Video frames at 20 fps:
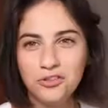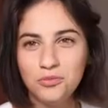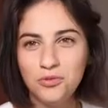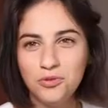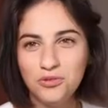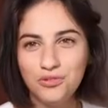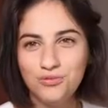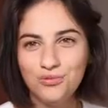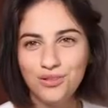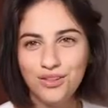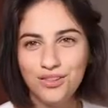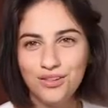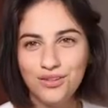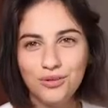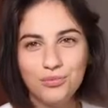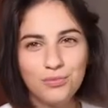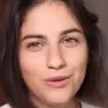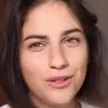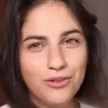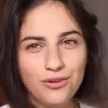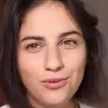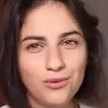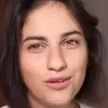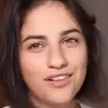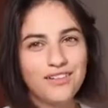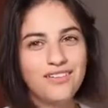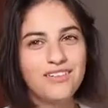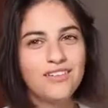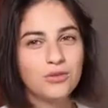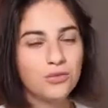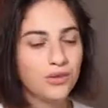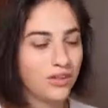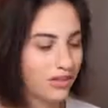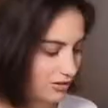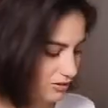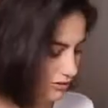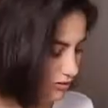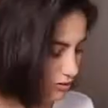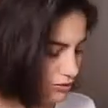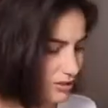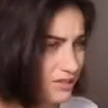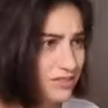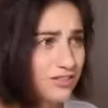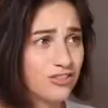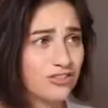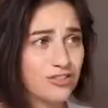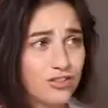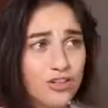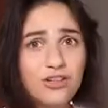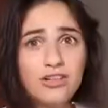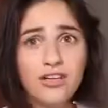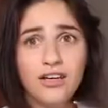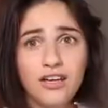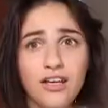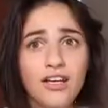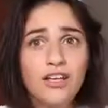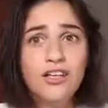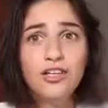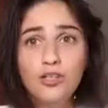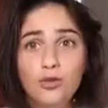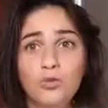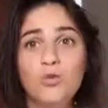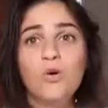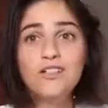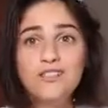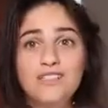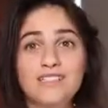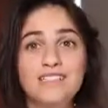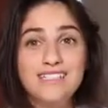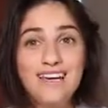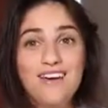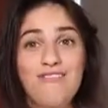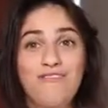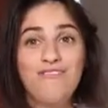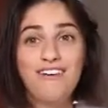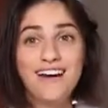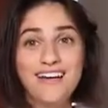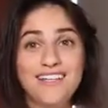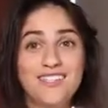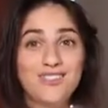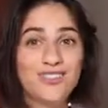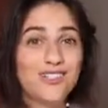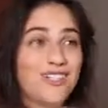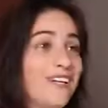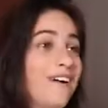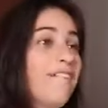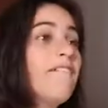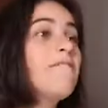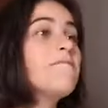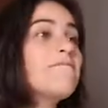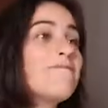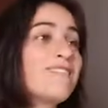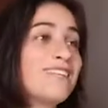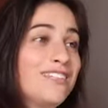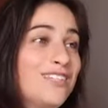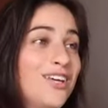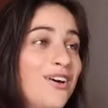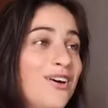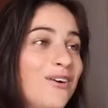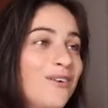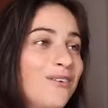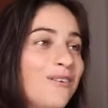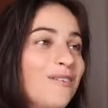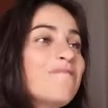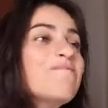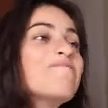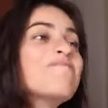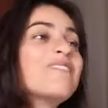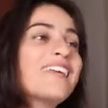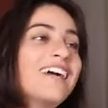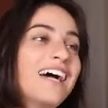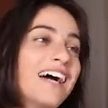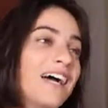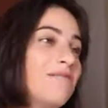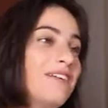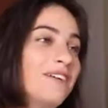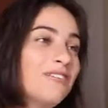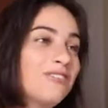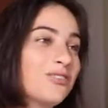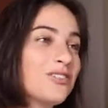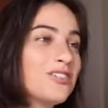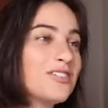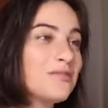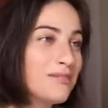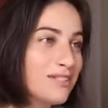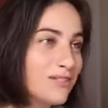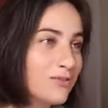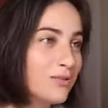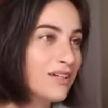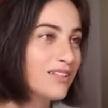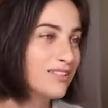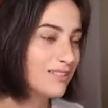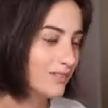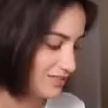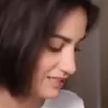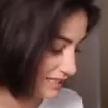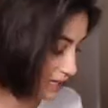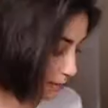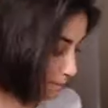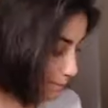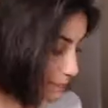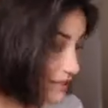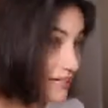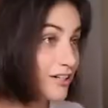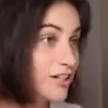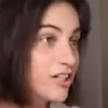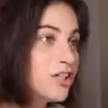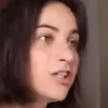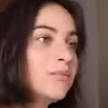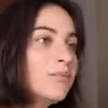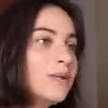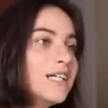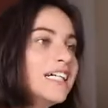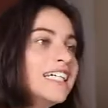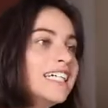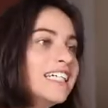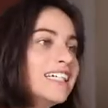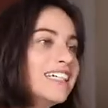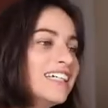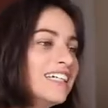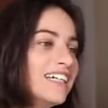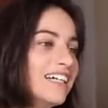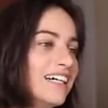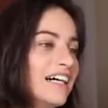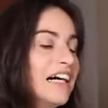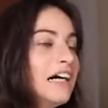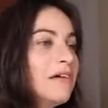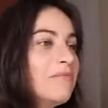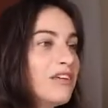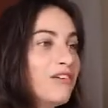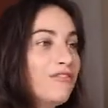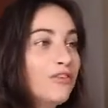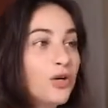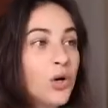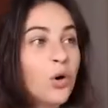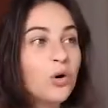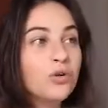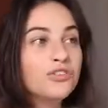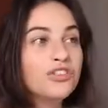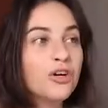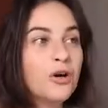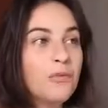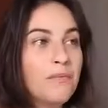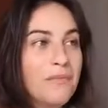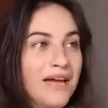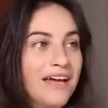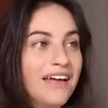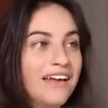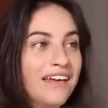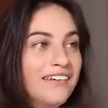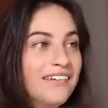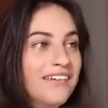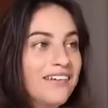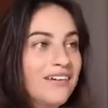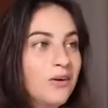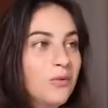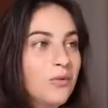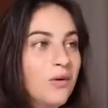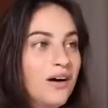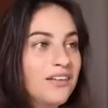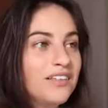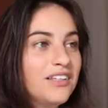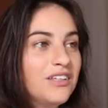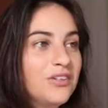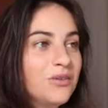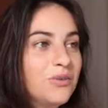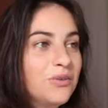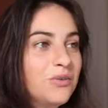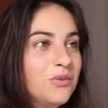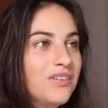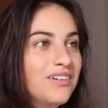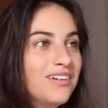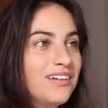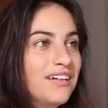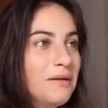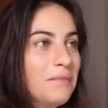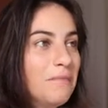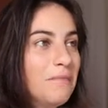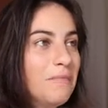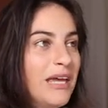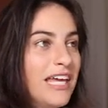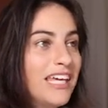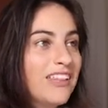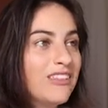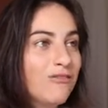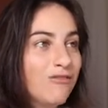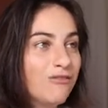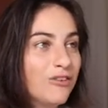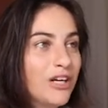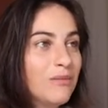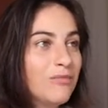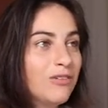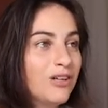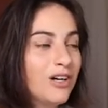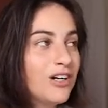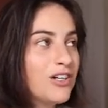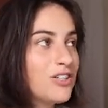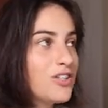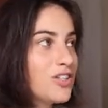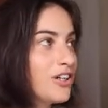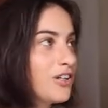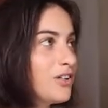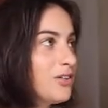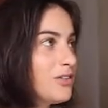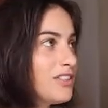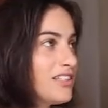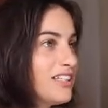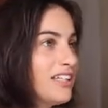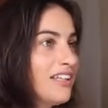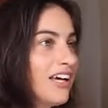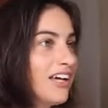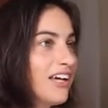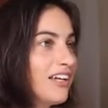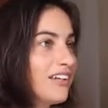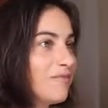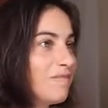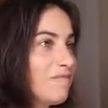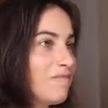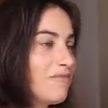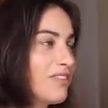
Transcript: move with you, but you don't want to deal with the constraints because you want to design faster. So, I mean, of course, the best way is to design better, but if you hold Command while you make the frame larger, you'll see that,